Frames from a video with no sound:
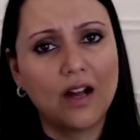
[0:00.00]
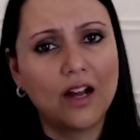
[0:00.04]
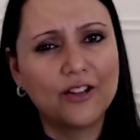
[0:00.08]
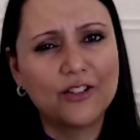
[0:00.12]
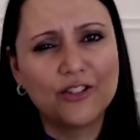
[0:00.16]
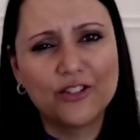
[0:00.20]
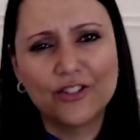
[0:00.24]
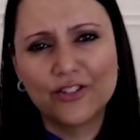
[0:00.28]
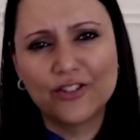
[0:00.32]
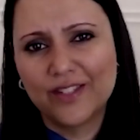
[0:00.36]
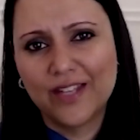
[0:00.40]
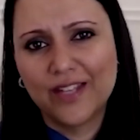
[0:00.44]

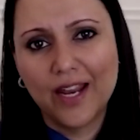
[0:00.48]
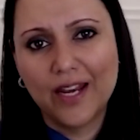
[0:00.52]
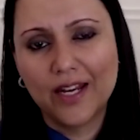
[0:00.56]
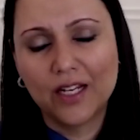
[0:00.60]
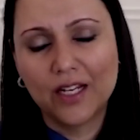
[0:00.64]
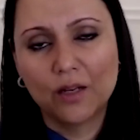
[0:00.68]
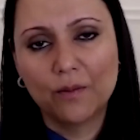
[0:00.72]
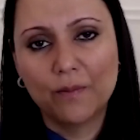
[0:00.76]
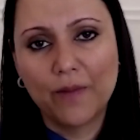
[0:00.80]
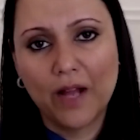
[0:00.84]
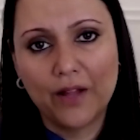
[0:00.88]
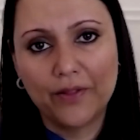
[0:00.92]

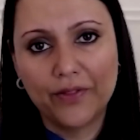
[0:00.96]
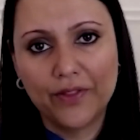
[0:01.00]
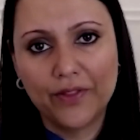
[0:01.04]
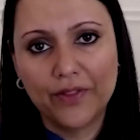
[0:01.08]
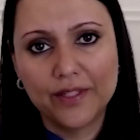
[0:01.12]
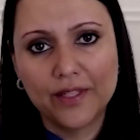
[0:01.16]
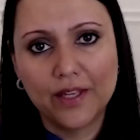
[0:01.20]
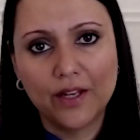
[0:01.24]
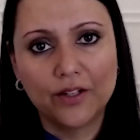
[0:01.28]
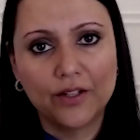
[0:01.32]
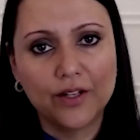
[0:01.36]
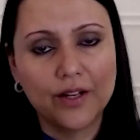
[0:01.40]
understanding about
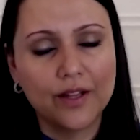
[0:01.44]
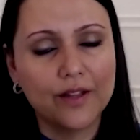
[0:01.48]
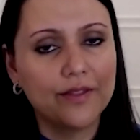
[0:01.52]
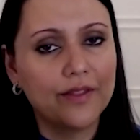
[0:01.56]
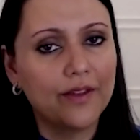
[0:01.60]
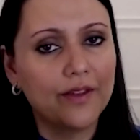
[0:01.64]
this area.